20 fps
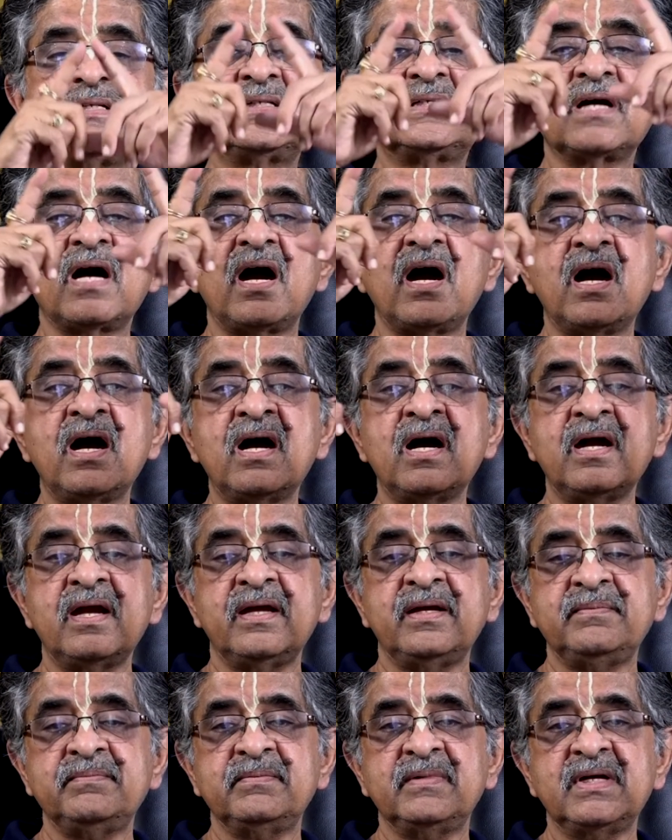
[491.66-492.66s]

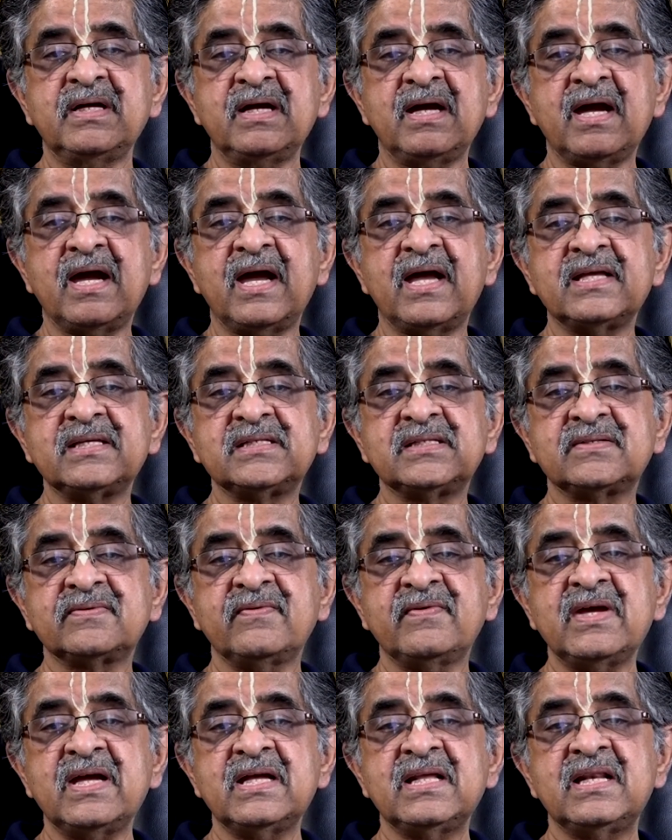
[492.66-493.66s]
time as
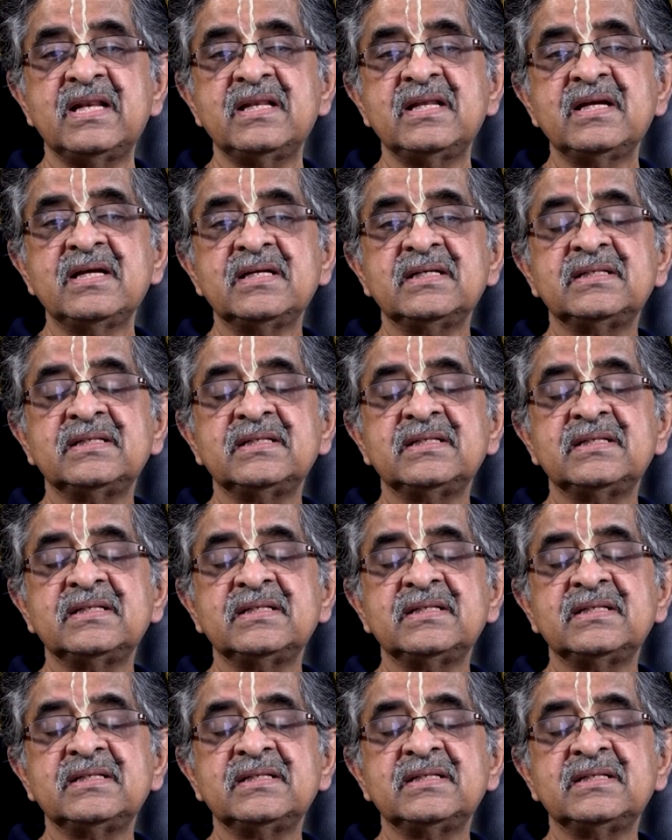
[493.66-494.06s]
well,